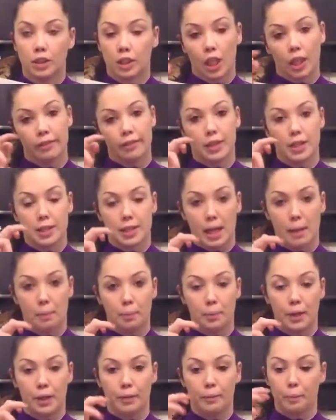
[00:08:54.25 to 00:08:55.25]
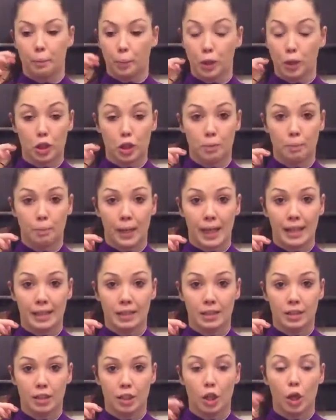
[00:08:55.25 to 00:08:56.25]
that are in the separate portion
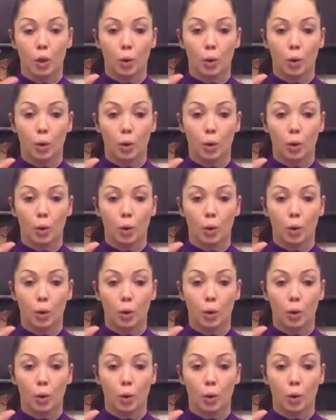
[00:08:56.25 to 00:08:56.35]
bags.